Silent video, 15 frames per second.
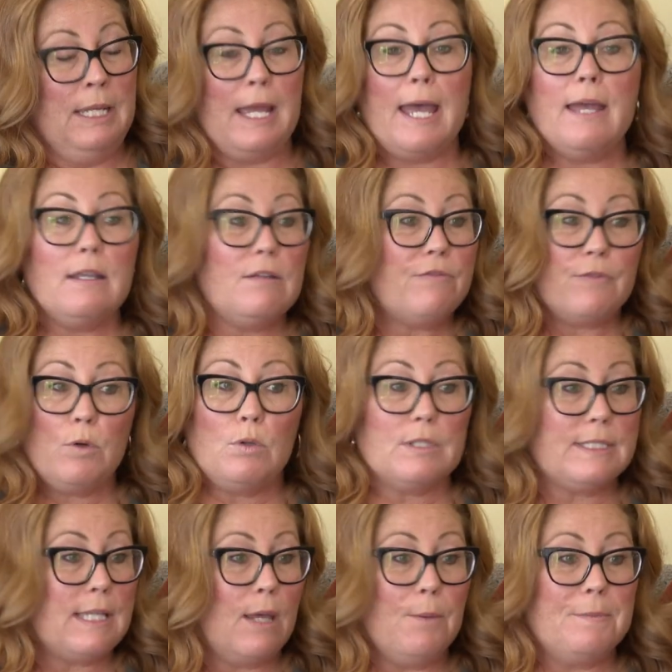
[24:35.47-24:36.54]
And of
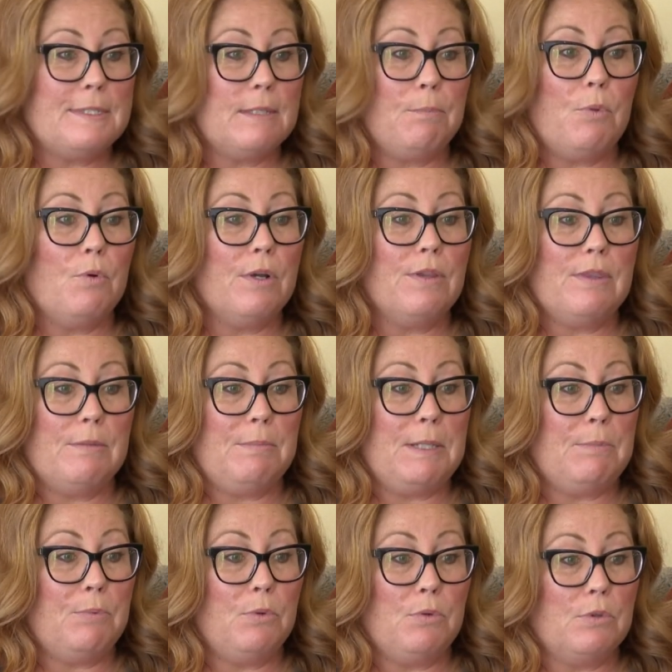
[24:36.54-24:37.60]
course, help support the
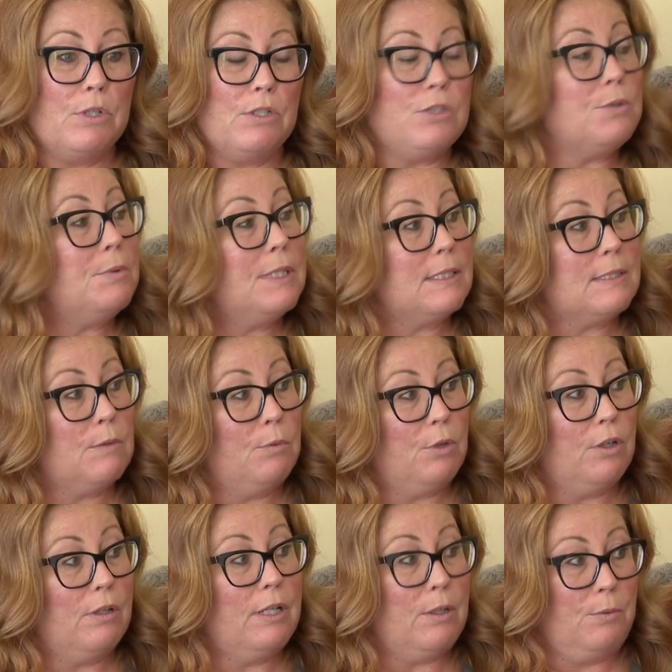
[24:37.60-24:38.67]
people who are doing so
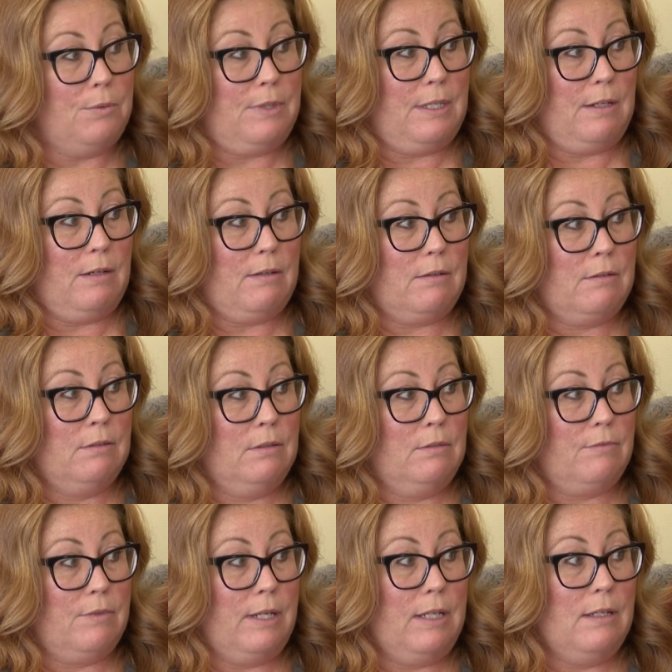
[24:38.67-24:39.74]
good out there, mm
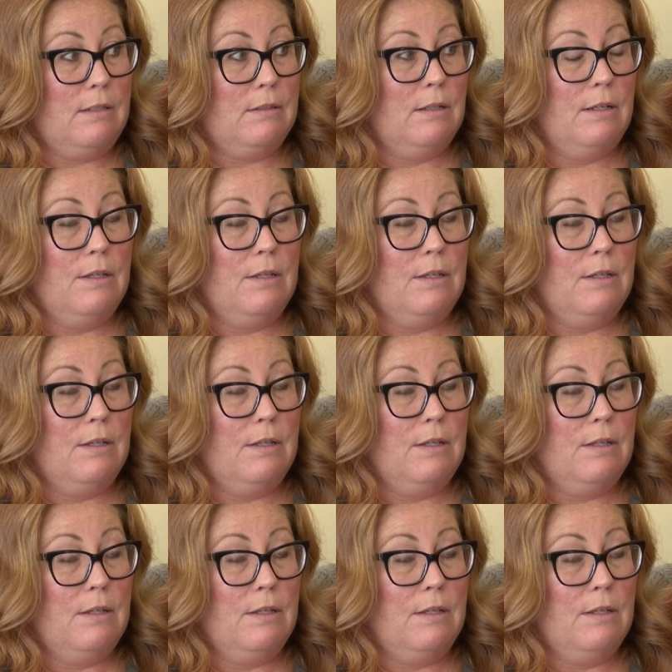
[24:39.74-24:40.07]
-hmm. right?